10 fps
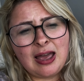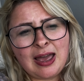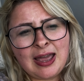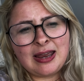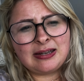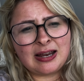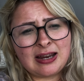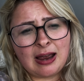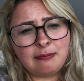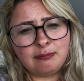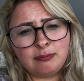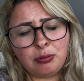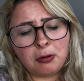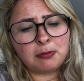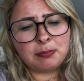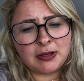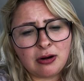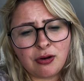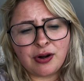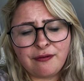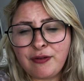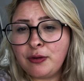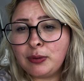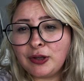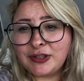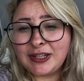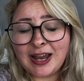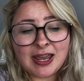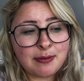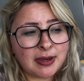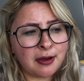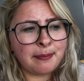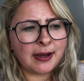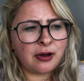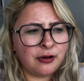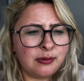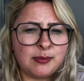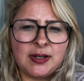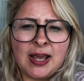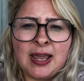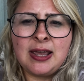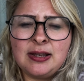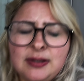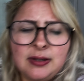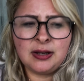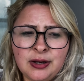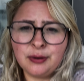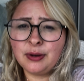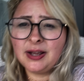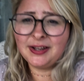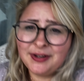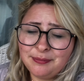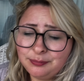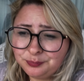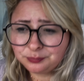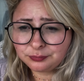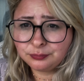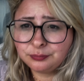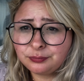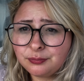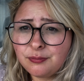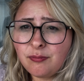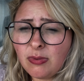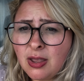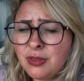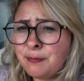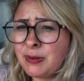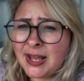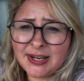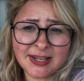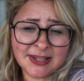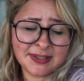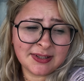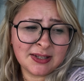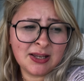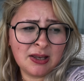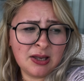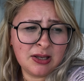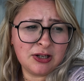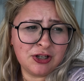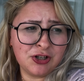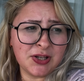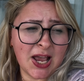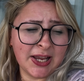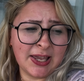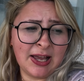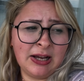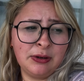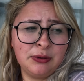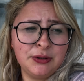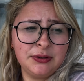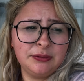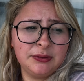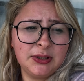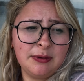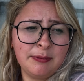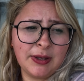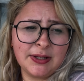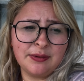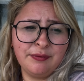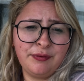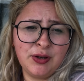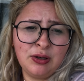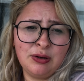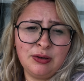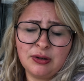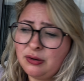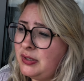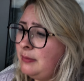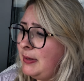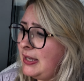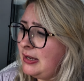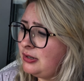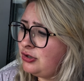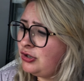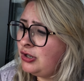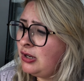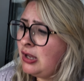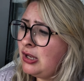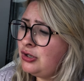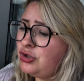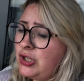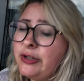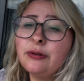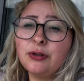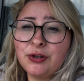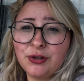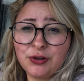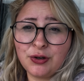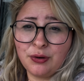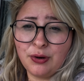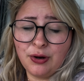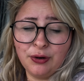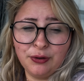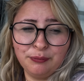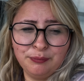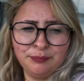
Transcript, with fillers: And I'm probably not going to film a lot today. We go back home today, so um, the plan is to just hang out, get some food, go to the beach, chill, go home.